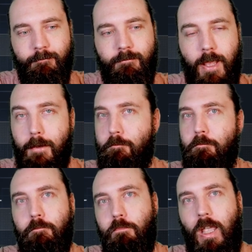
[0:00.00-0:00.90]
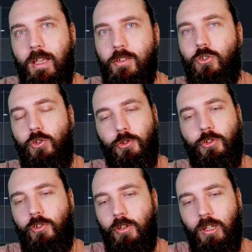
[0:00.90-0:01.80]
Yeah, it's
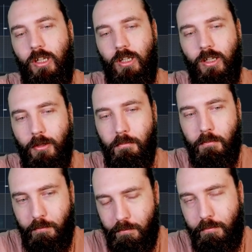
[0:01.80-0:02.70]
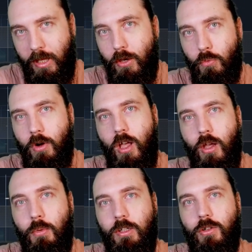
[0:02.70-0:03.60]
just... be
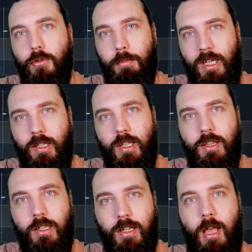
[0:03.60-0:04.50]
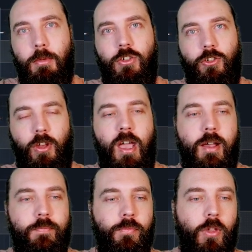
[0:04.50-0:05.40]
aware when you're picking the damage
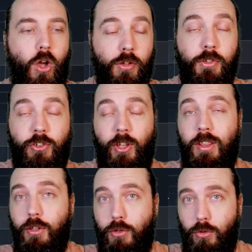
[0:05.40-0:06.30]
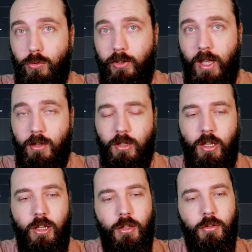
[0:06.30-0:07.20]
stat over, say, the cooldown.
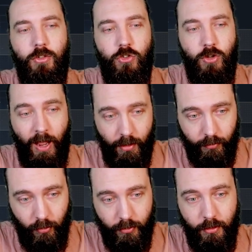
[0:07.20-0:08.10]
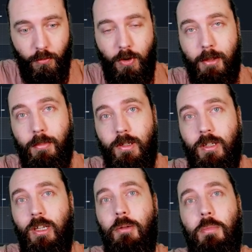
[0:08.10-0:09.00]
Have a look at the
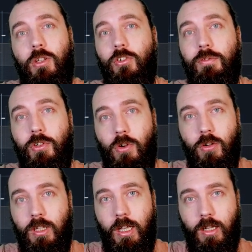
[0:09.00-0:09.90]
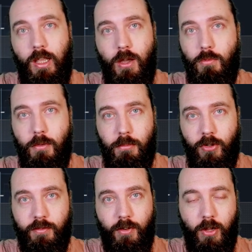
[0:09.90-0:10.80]
weapon, because if you're only going to get
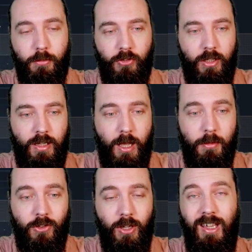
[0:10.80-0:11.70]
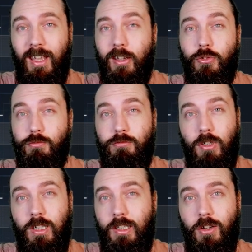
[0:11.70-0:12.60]
1.5% damage, it's
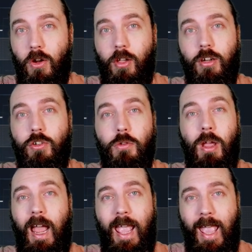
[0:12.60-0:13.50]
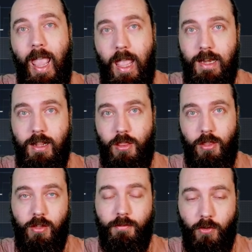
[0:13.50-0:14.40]
really not going to do
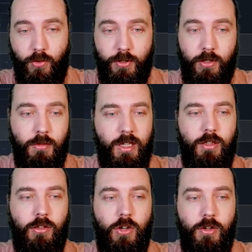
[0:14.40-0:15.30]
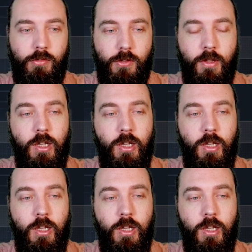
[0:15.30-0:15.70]
anything for you in the long run.